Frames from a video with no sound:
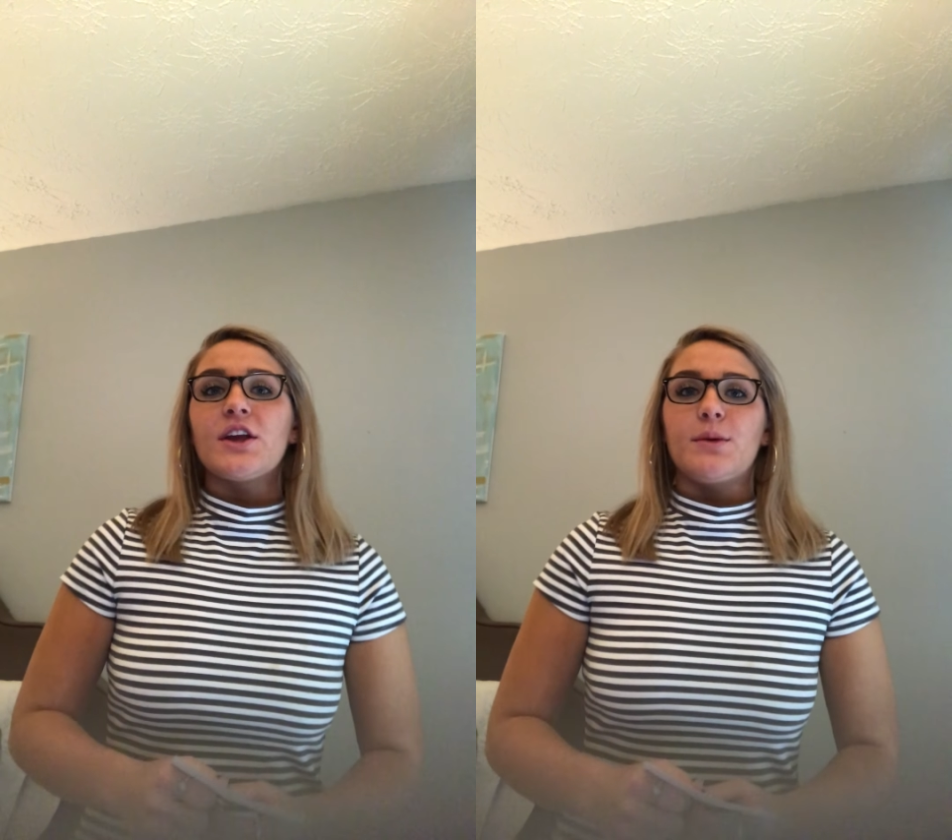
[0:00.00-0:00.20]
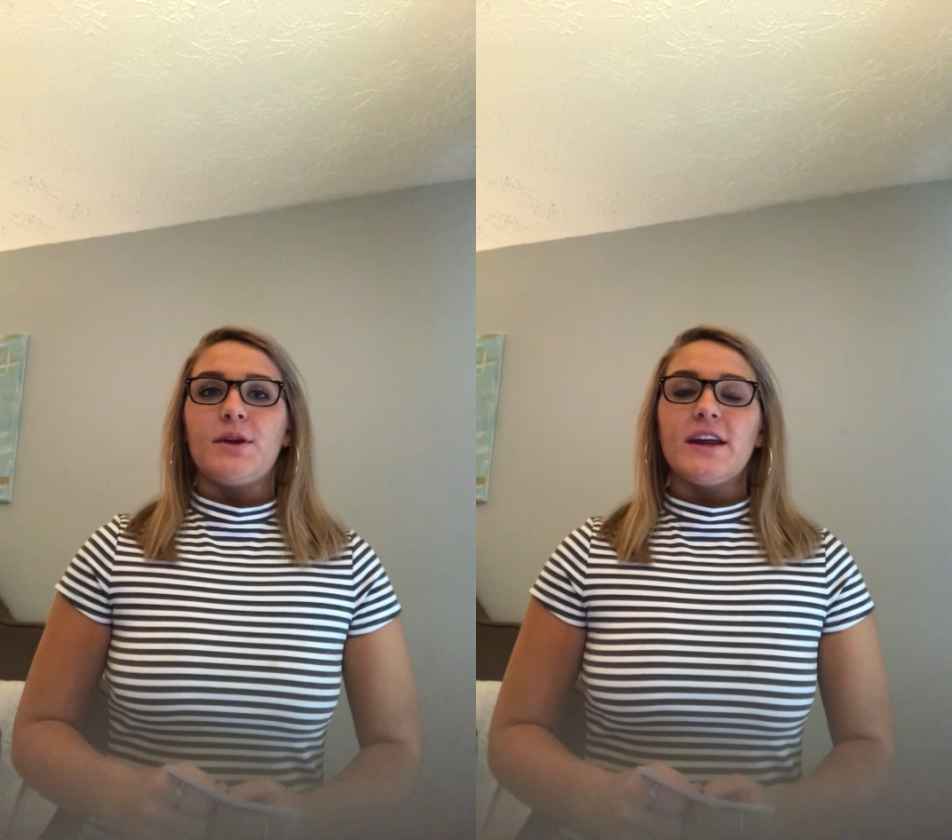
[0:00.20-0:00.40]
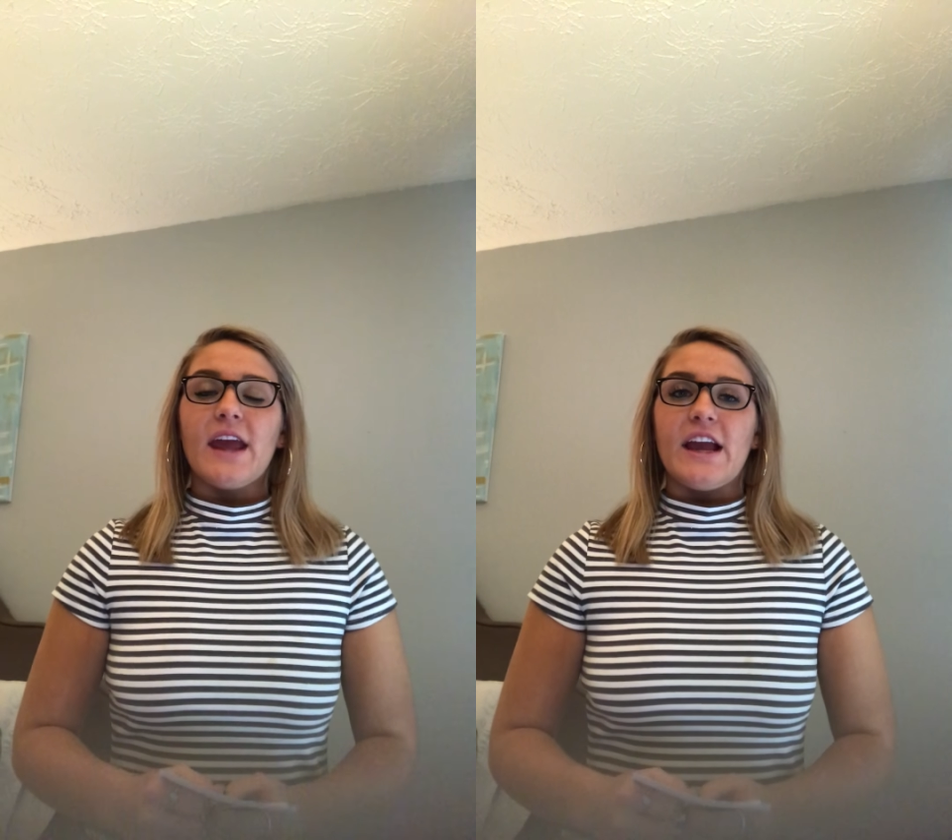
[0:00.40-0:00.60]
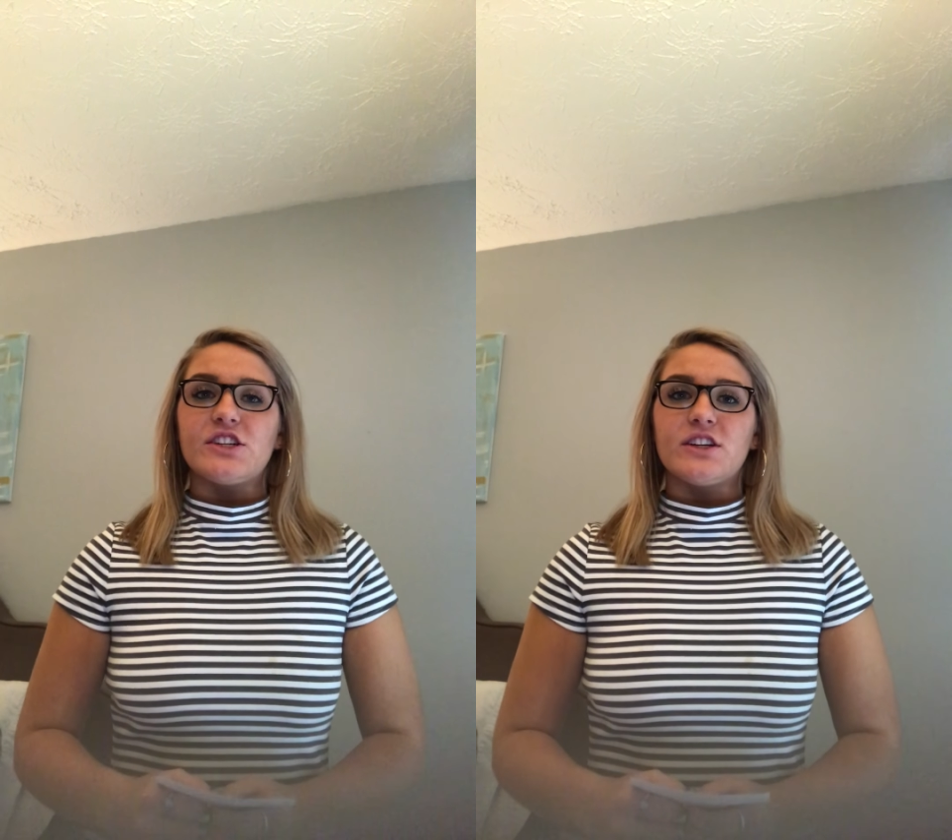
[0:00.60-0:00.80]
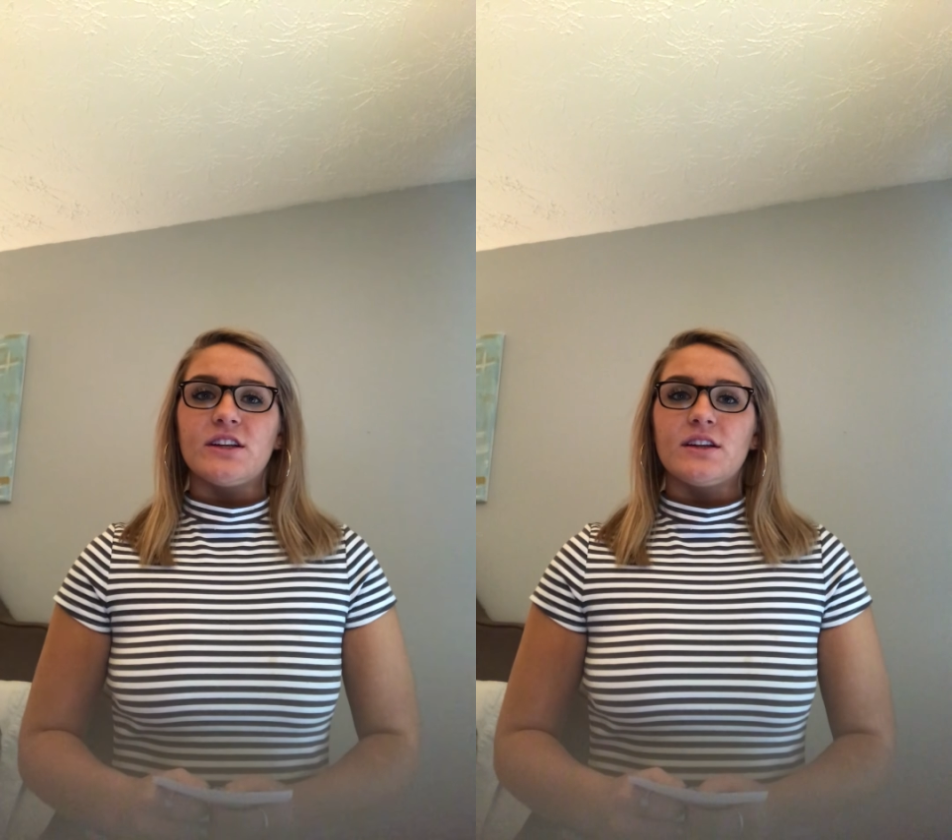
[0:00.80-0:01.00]

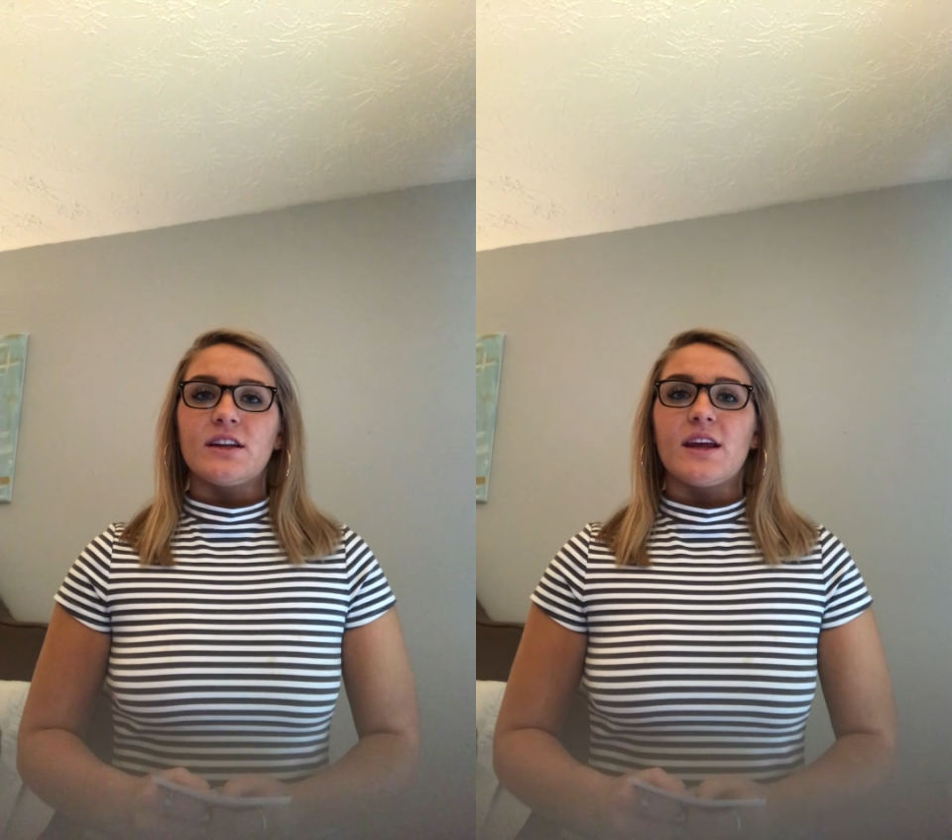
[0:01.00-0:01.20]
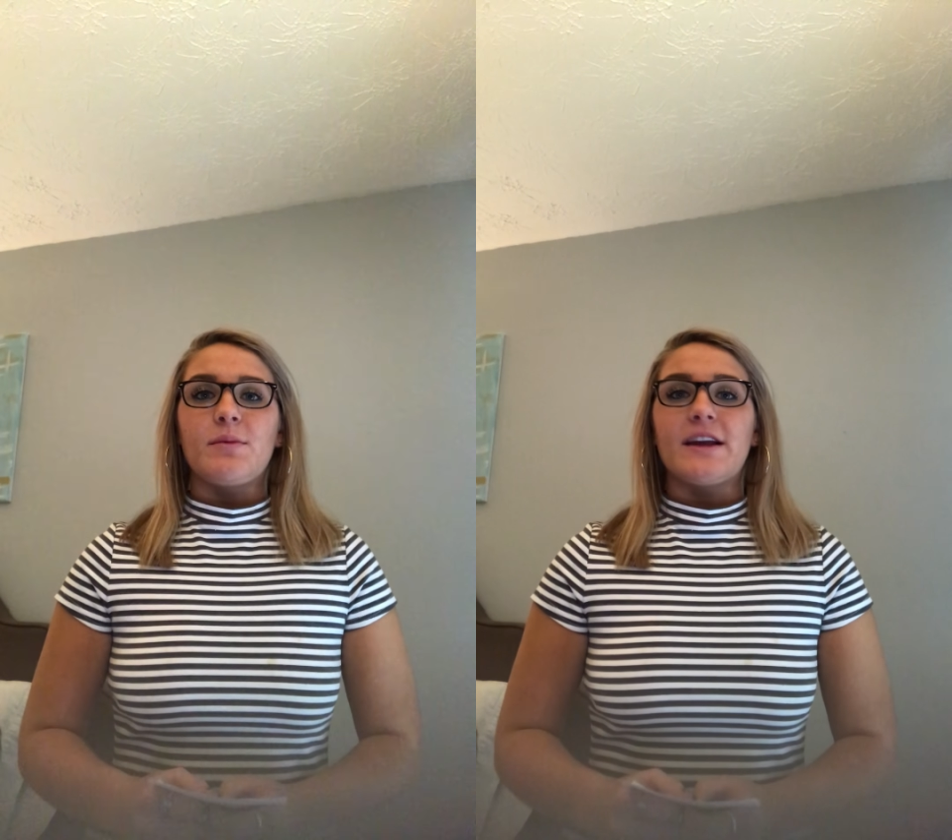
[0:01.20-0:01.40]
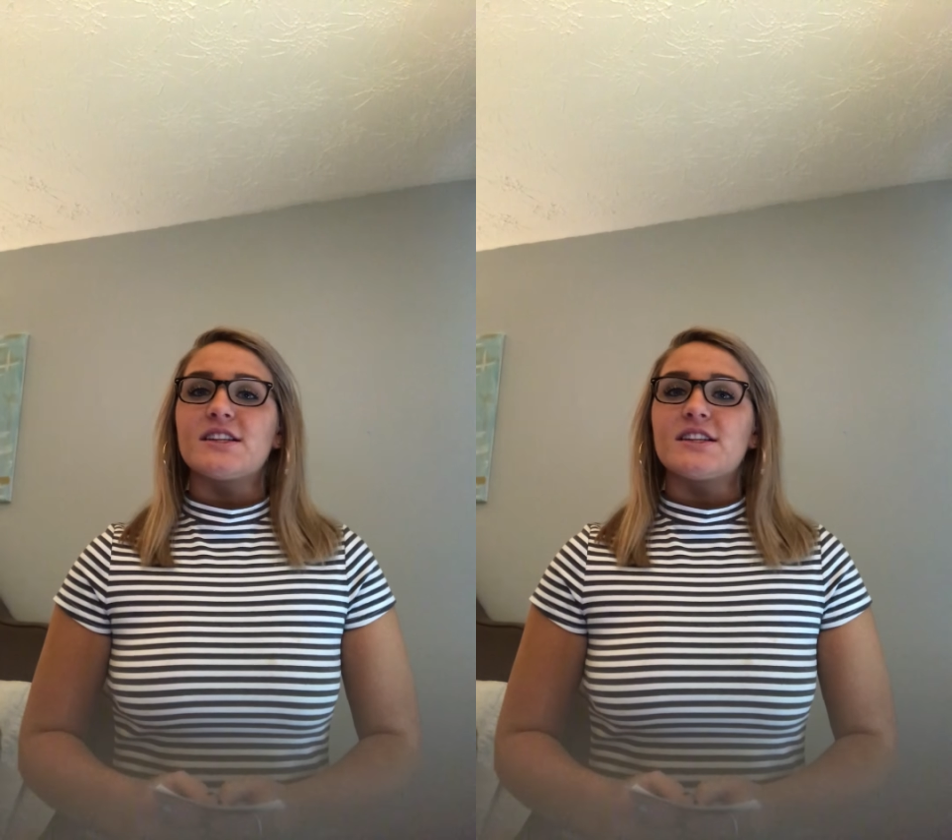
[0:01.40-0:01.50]
communication can be